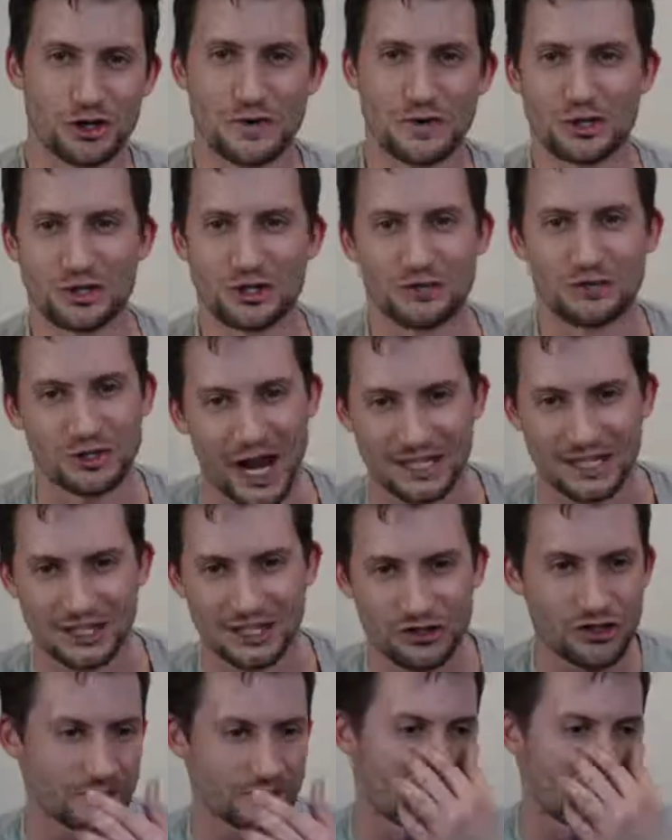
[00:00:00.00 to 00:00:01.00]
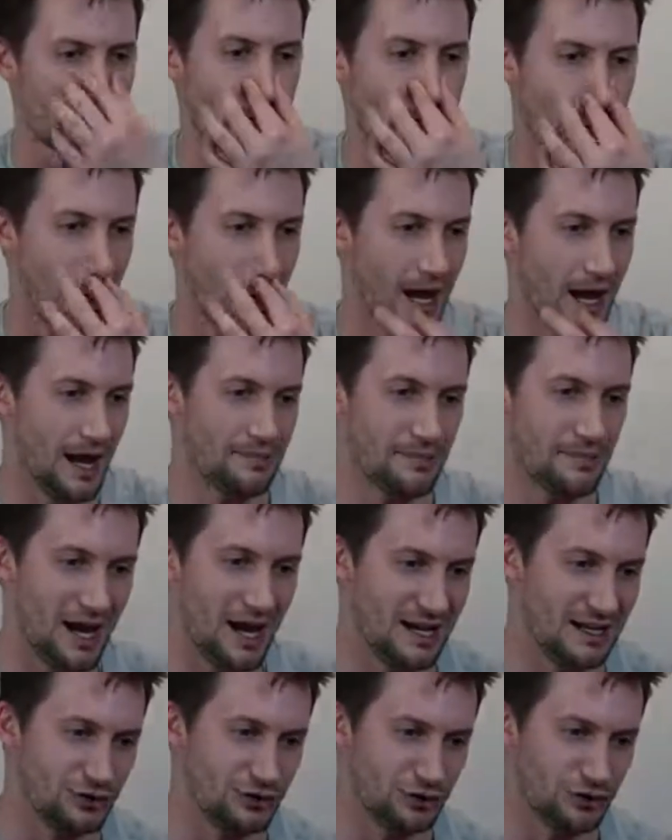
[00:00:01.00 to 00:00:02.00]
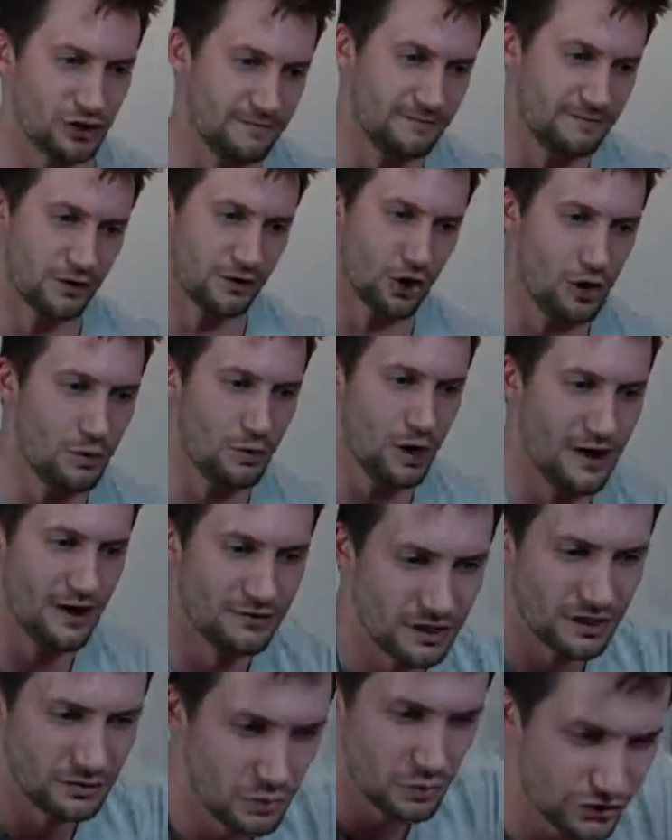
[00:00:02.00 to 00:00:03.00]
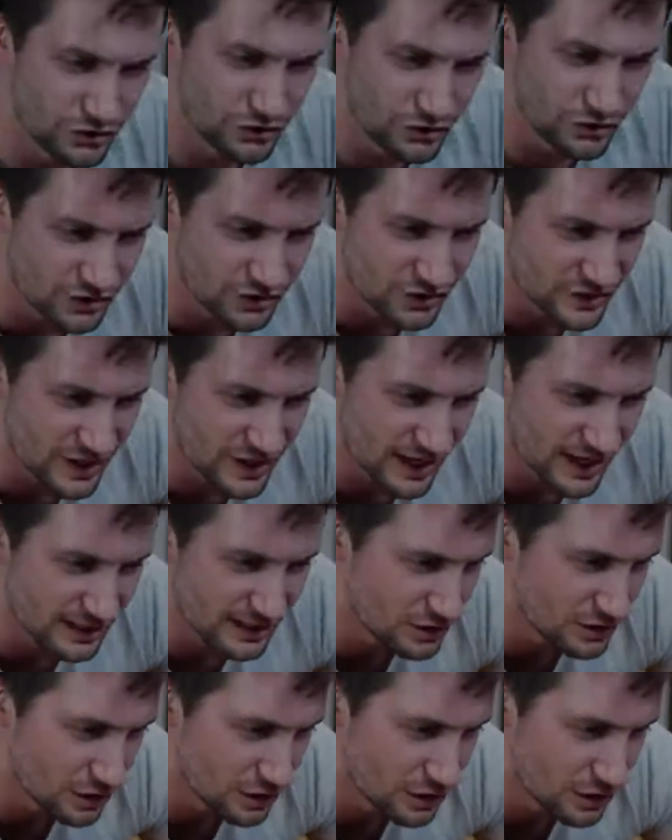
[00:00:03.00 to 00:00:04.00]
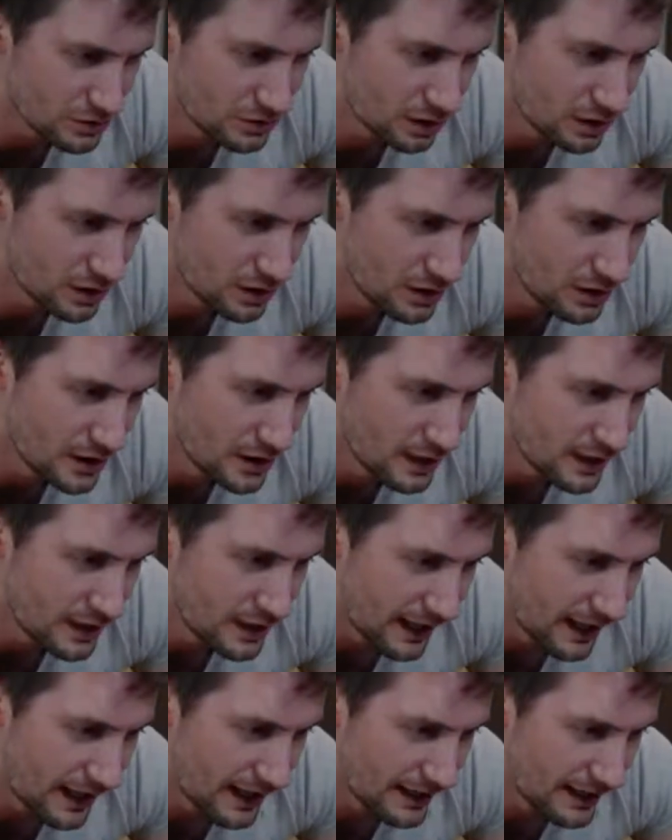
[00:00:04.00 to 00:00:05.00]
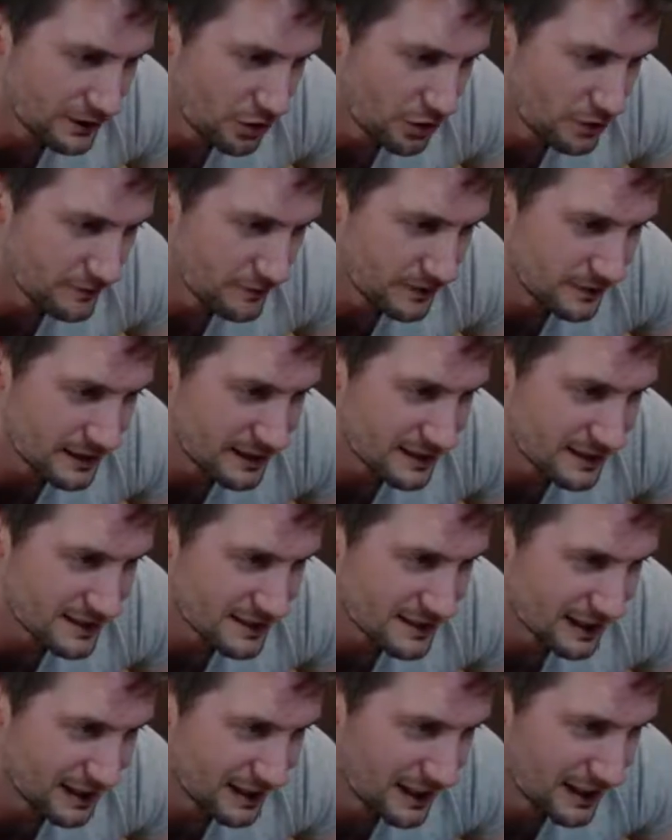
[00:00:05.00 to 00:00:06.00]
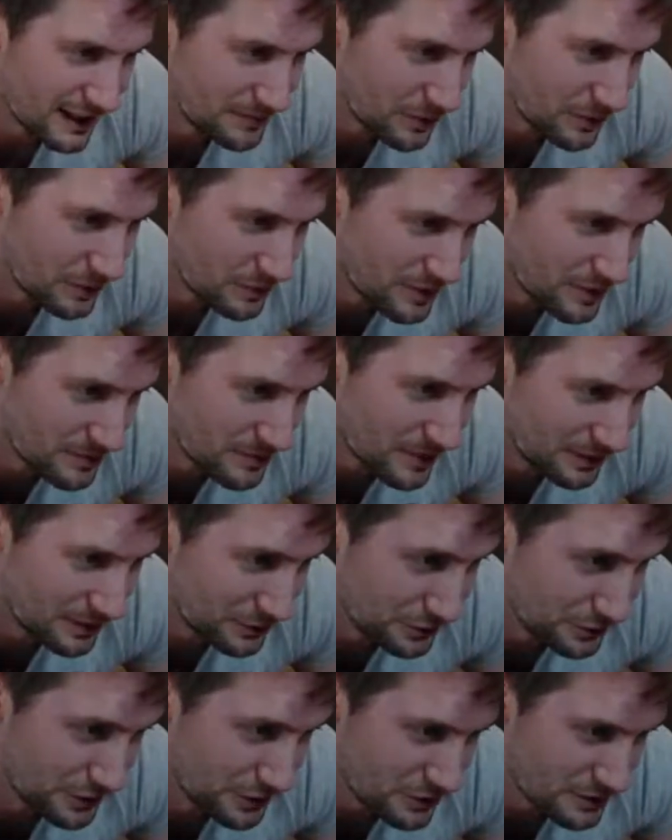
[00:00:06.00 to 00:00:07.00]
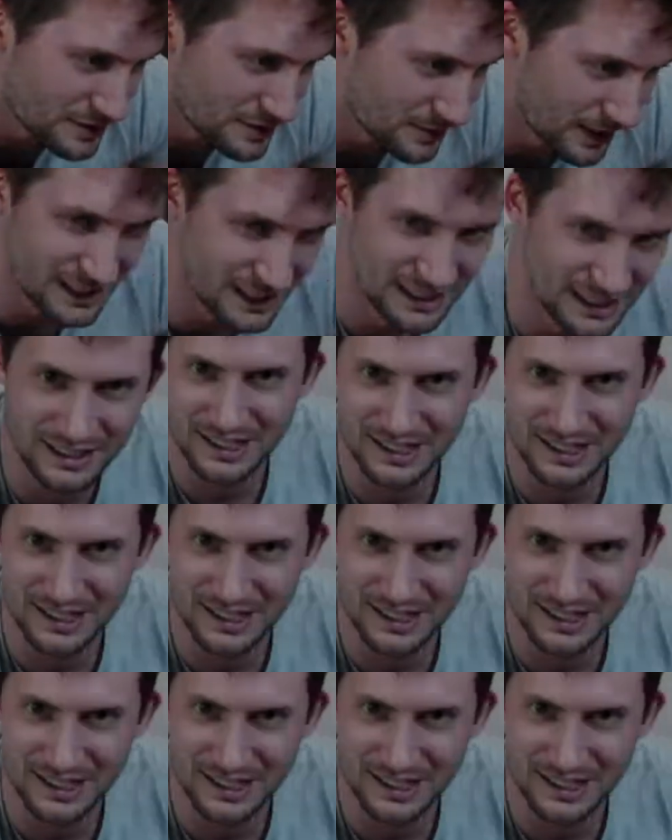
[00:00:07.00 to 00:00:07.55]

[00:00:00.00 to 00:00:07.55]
explosive challenge. I literally forgot what everything was just a second ago. And hopefully this time with my little notes by here, I'm going